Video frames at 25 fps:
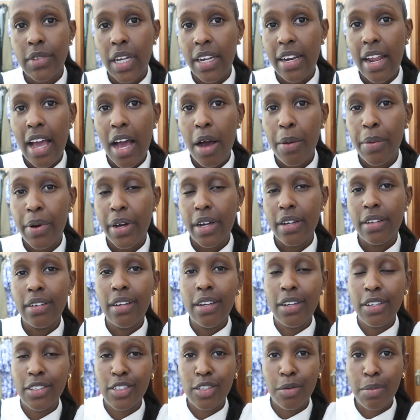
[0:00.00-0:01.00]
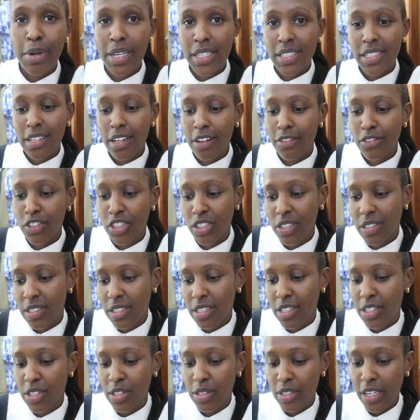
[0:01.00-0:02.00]
an hour to myself
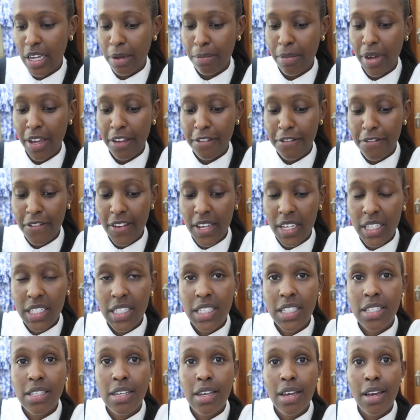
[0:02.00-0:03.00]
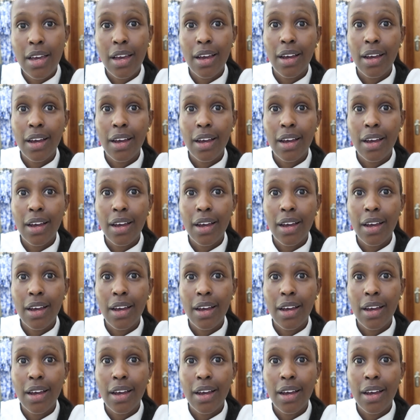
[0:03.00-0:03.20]
just to get my face